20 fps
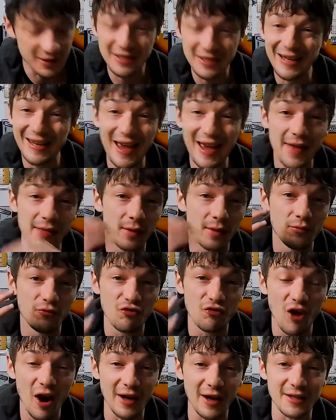to get them
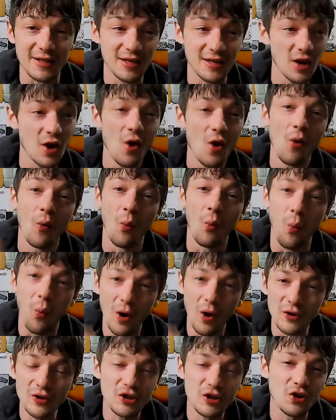right.
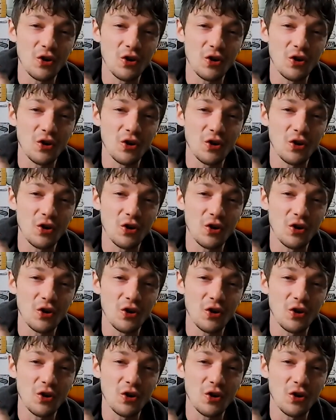Once